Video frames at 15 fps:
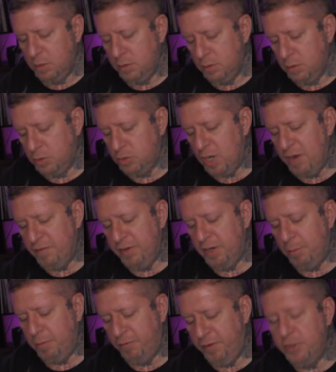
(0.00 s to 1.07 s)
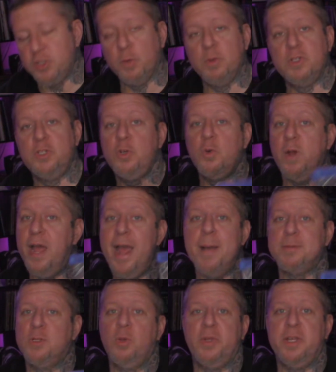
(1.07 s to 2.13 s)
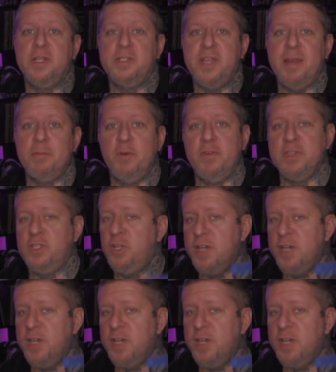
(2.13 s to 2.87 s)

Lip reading: The drive-in double feature with two absolutely insane movies.